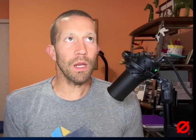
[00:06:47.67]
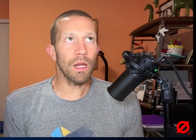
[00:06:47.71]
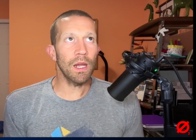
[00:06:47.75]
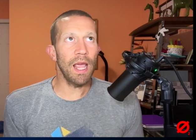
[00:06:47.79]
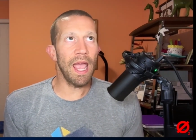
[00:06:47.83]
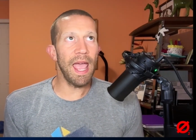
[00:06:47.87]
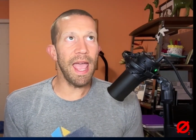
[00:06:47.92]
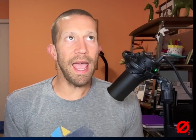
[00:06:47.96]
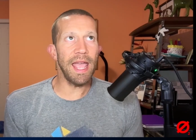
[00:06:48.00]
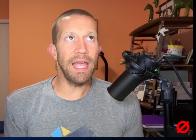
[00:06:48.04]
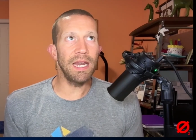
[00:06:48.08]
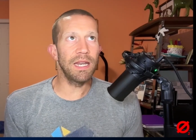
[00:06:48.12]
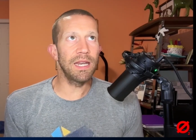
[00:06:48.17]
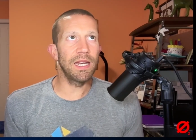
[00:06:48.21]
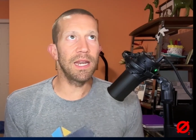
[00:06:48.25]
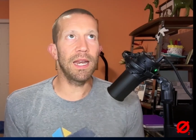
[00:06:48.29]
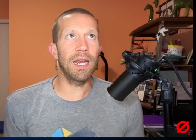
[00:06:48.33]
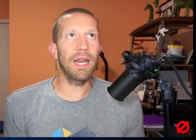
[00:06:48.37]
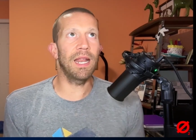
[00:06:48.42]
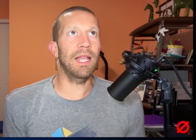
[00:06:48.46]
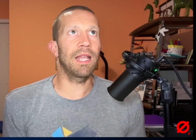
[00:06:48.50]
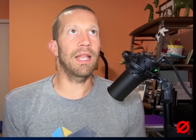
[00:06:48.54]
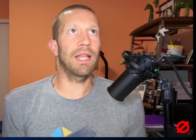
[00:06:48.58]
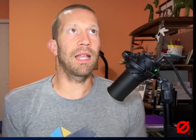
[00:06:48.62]
and
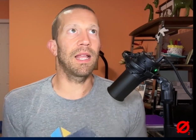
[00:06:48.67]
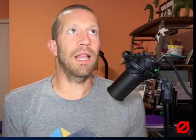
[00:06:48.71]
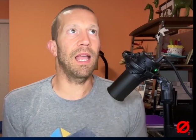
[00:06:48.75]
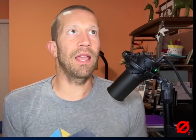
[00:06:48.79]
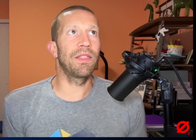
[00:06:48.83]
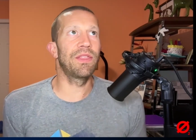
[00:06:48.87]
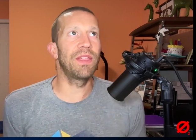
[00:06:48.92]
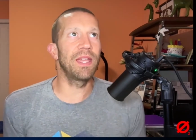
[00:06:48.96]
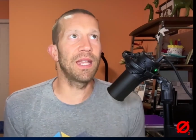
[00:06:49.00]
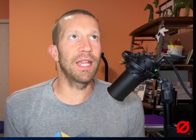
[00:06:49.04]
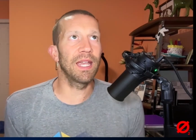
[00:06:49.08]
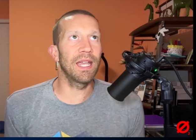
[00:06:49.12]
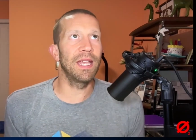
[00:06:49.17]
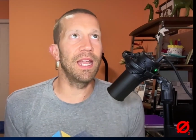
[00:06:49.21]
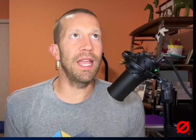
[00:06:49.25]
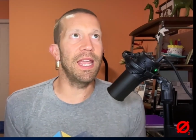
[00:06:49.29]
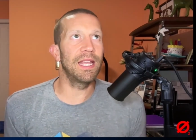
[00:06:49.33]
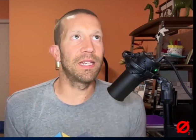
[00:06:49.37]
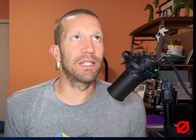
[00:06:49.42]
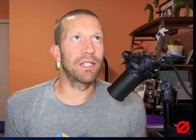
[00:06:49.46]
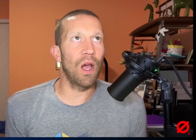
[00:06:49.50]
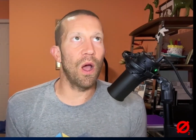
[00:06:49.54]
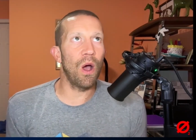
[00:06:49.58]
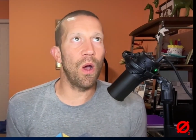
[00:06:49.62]
I think
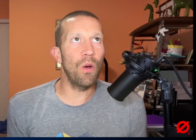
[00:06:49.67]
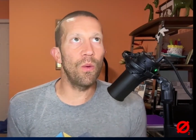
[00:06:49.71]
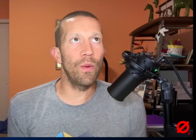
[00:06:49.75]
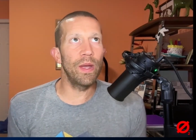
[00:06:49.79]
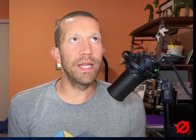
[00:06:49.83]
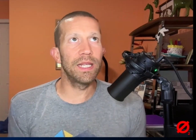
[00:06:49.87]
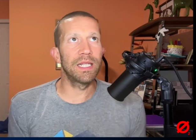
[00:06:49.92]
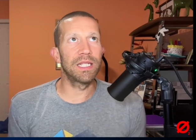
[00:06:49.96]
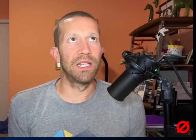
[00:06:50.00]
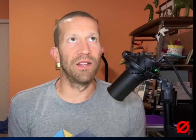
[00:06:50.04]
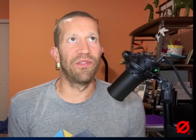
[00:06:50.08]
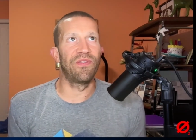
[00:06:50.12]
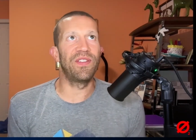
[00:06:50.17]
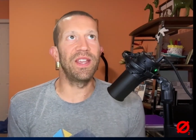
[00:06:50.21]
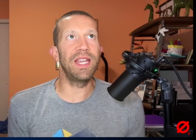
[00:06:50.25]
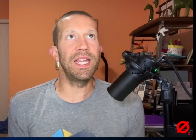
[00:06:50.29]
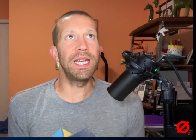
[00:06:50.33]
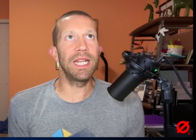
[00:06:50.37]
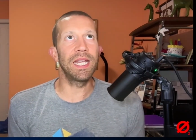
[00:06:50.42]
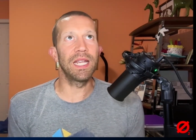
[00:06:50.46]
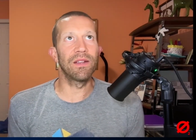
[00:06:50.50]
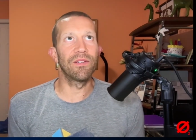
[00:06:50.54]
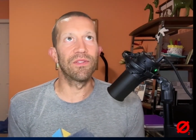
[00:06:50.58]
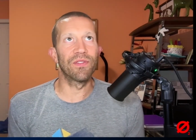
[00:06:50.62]
it's always
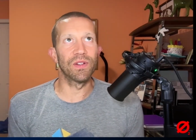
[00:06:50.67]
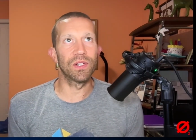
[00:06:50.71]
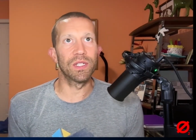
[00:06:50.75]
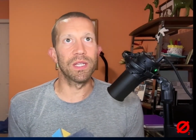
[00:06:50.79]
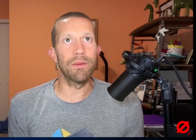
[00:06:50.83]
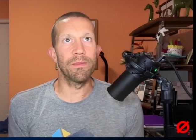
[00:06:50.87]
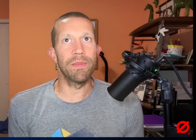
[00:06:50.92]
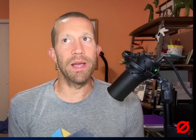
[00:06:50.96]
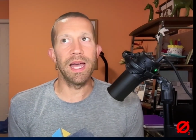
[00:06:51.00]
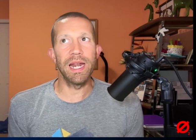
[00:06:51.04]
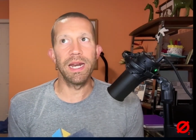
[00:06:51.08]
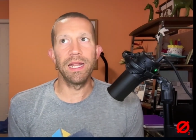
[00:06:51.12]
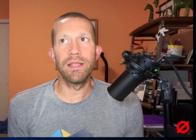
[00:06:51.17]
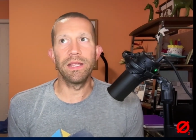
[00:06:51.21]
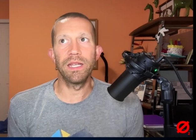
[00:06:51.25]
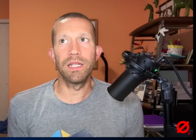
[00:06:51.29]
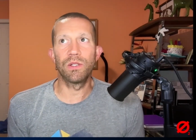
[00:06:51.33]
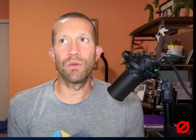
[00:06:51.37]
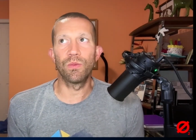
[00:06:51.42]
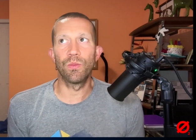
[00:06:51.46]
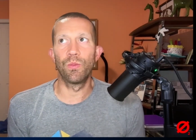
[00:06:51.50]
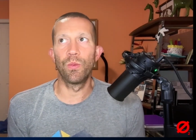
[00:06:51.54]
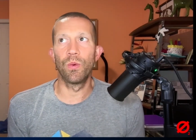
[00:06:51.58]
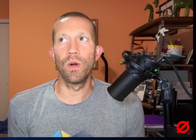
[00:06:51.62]
defeating for somebody
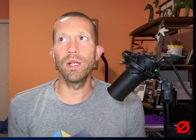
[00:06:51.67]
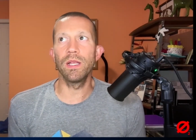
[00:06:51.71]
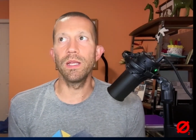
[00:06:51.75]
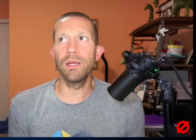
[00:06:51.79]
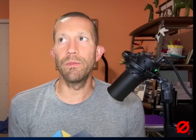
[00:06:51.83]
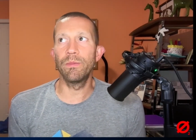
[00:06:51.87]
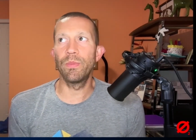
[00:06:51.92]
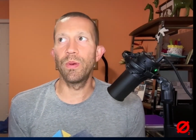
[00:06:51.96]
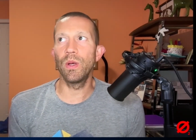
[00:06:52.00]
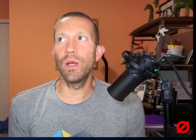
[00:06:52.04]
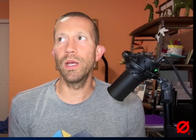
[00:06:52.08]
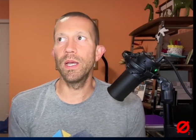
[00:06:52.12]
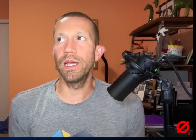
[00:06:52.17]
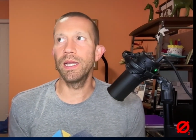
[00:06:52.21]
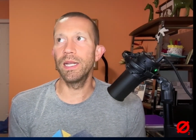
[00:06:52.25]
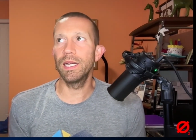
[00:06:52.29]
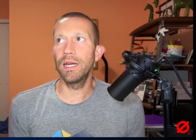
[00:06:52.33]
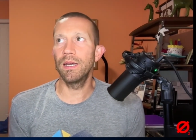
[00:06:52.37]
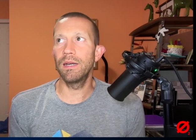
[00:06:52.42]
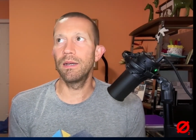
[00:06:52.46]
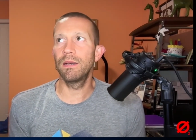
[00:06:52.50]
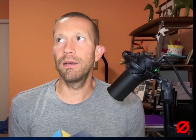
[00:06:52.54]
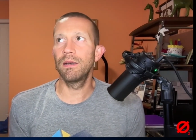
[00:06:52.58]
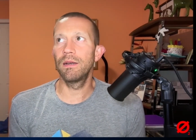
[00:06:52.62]
that's really put
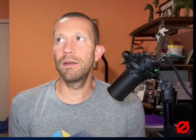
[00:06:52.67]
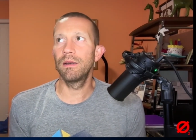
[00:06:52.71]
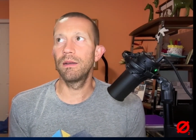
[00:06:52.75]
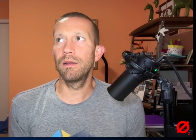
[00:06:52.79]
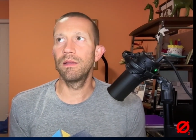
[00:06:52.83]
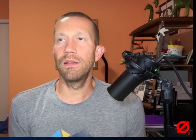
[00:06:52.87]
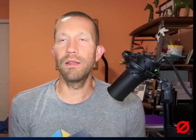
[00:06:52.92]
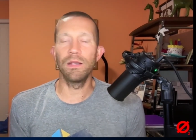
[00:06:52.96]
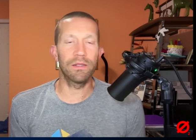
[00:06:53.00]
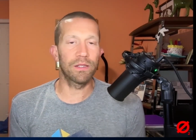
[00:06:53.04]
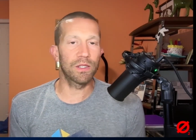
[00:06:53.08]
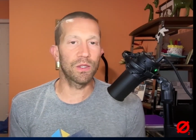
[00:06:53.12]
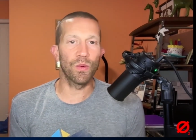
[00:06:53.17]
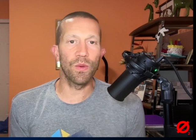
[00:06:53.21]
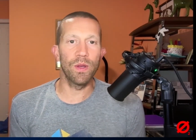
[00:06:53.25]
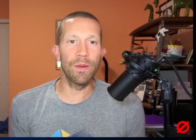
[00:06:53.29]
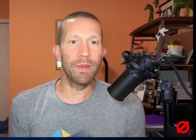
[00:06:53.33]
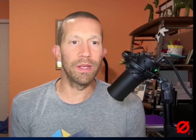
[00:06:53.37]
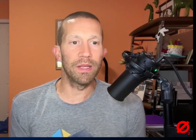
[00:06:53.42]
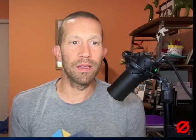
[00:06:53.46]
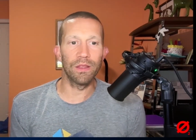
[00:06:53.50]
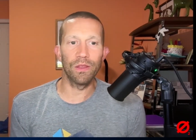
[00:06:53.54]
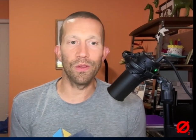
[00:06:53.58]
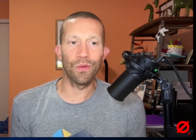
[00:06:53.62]
the
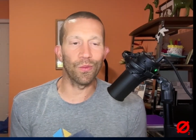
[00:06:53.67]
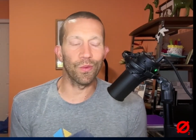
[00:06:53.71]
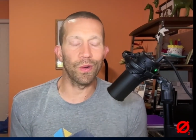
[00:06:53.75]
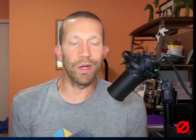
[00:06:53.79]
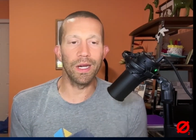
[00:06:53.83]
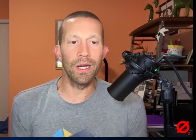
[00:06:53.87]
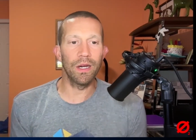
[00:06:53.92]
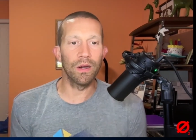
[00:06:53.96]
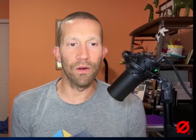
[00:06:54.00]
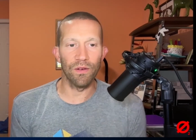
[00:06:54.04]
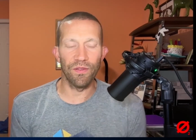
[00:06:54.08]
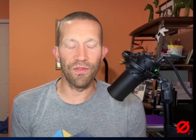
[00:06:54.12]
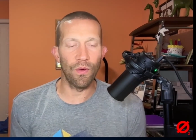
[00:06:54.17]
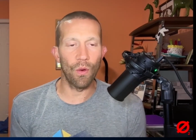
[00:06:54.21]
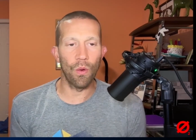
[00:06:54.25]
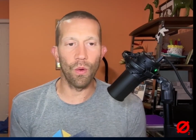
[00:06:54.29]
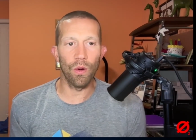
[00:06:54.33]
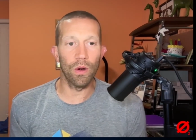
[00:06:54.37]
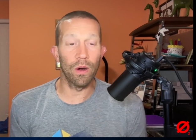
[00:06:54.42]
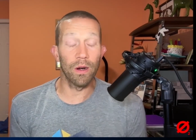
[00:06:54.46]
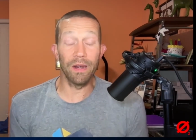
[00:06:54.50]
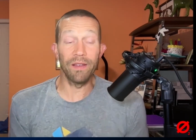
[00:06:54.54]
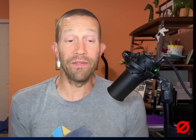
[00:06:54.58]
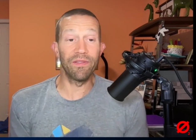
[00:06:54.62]
swimming 3 or
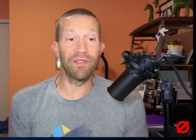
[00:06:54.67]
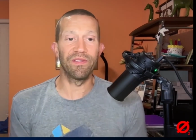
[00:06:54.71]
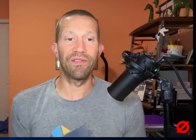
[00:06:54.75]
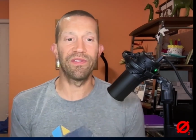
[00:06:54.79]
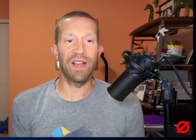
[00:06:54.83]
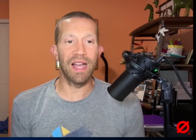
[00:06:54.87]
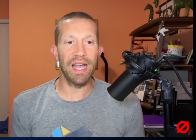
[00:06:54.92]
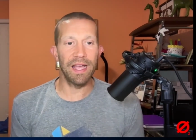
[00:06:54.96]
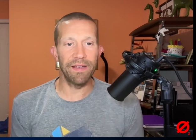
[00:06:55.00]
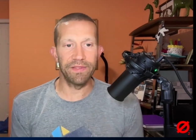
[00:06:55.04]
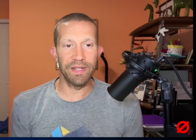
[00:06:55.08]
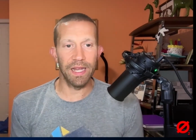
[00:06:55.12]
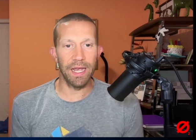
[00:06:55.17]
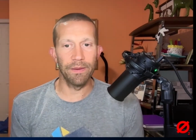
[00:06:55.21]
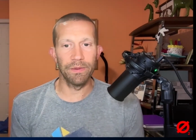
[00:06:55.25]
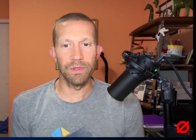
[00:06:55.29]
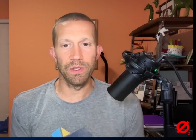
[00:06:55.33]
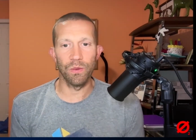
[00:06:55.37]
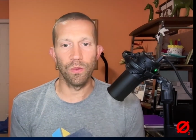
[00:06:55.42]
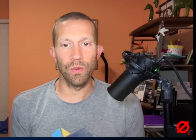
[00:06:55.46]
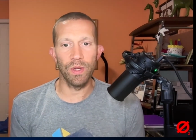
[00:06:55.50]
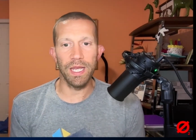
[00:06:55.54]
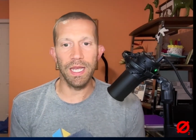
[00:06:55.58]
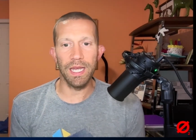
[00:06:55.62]
4 or even 5 times
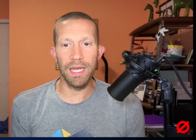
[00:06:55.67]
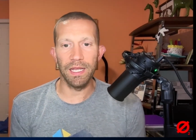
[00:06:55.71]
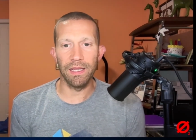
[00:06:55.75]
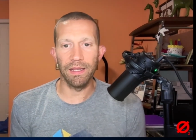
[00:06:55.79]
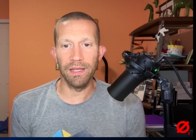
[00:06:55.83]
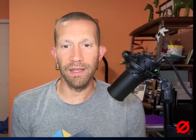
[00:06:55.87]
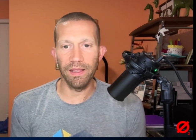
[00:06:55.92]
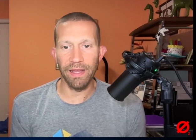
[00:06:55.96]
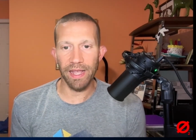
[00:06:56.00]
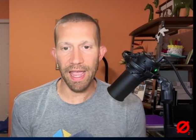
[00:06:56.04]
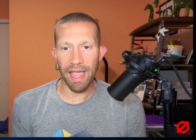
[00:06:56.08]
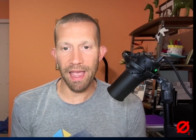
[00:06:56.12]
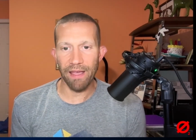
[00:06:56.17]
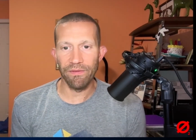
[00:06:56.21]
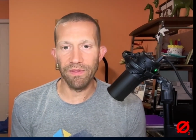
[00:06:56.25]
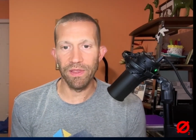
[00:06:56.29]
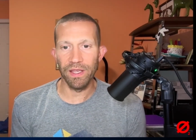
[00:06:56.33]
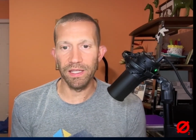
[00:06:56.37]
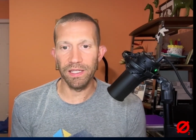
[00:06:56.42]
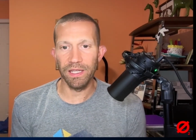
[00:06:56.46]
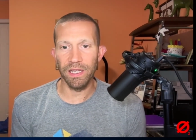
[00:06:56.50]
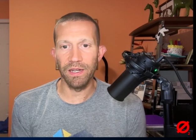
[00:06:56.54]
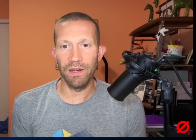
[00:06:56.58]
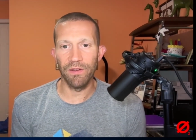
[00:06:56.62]
a week, and then they have
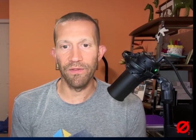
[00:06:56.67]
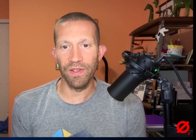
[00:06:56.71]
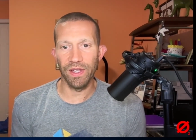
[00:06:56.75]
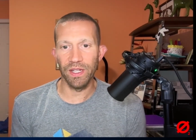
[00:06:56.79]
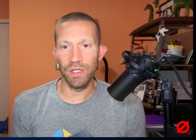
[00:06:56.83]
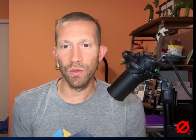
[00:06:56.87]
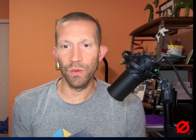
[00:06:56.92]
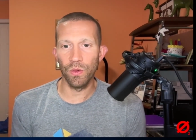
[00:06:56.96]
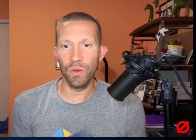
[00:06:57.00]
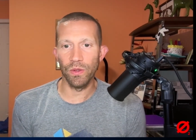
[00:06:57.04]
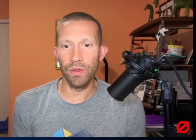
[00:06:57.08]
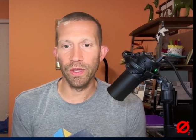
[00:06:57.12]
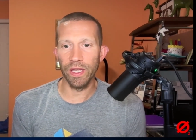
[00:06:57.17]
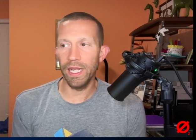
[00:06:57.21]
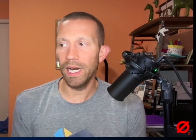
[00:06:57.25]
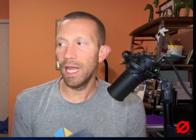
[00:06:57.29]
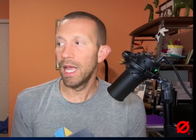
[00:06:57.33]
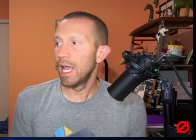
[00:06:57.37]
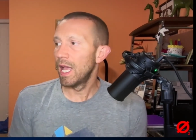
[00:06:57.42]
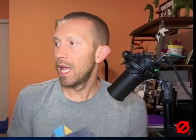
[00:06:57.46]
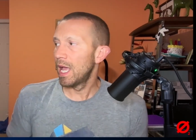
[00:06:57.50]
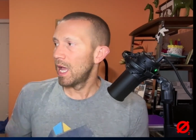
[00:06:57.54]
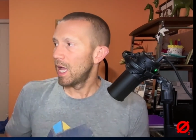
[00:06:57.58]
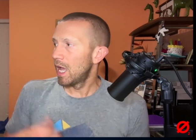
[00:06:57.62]
this individual that
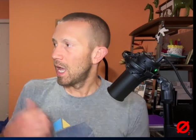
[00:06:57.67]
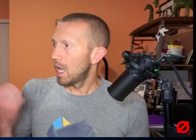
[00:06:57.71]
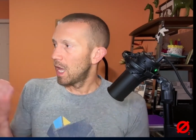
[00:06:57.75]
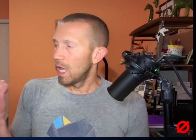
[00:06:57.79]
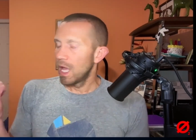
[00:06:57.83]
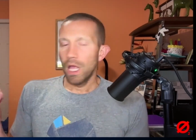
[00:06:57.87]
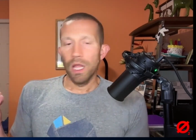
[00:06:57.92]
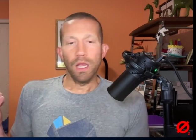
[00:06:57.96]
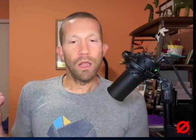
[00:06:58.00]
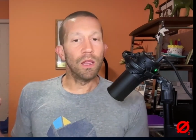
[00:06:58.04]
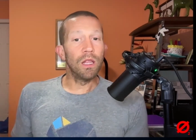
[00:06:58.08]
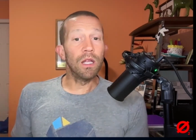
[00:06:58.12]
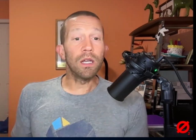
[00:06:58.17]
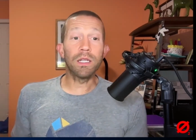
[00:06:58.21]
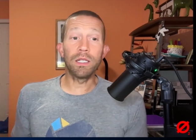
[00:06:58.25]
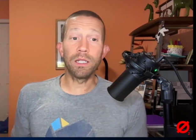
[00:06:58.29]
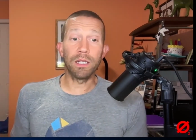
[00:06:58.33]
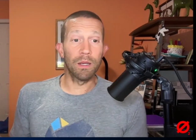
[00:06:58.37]
looks